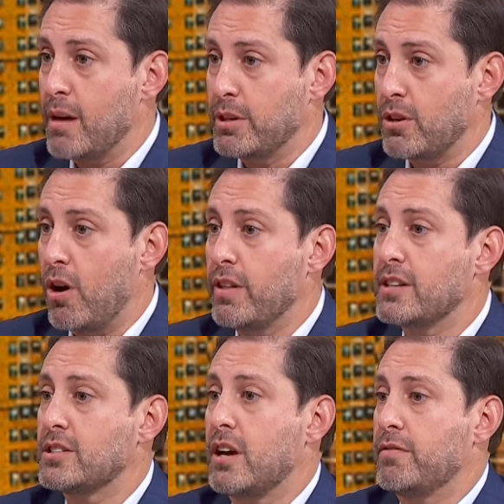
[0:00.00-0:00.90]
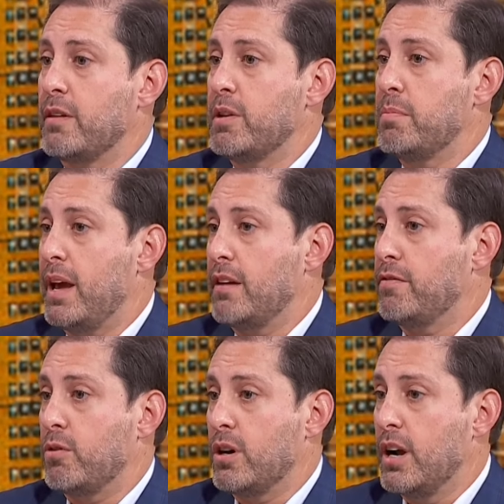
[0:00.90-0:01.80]
all that stuff that we pay
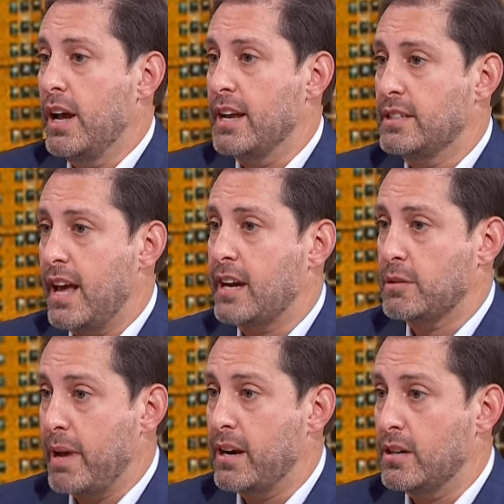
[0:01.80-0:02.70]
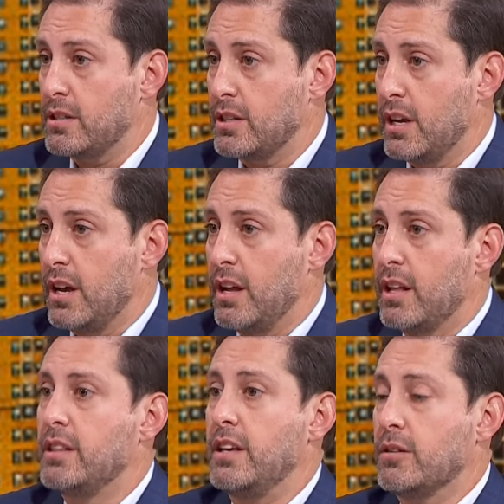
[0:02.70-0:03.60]
for as taxpayers.
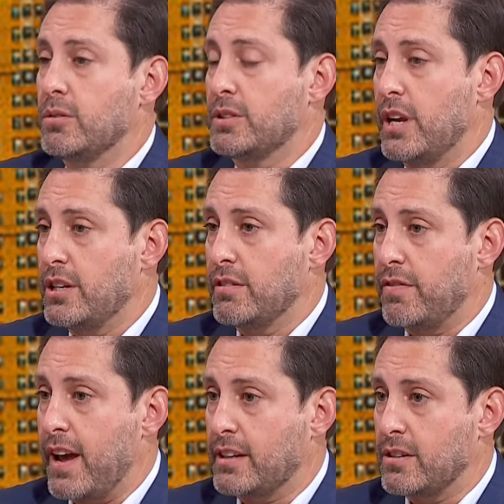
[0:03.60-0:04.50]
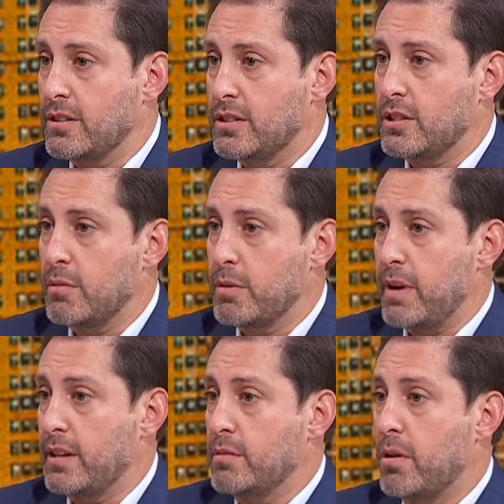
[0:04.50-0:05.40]
The equalization factor is determined by
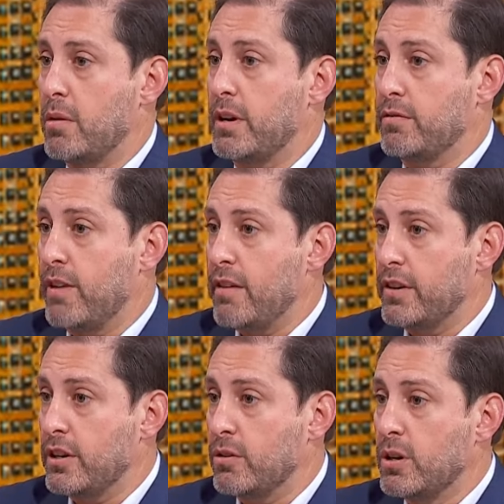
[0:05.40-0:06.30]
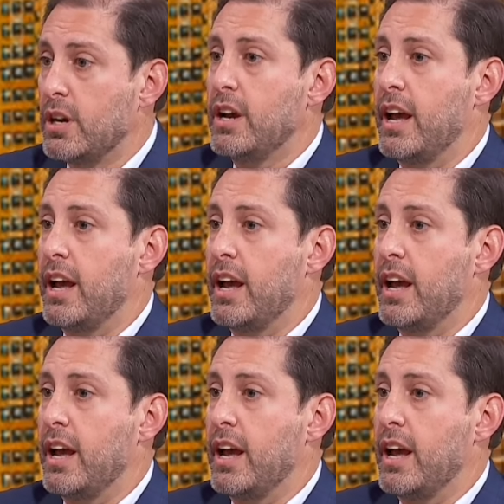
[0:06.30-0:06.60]
the Department of Revenue and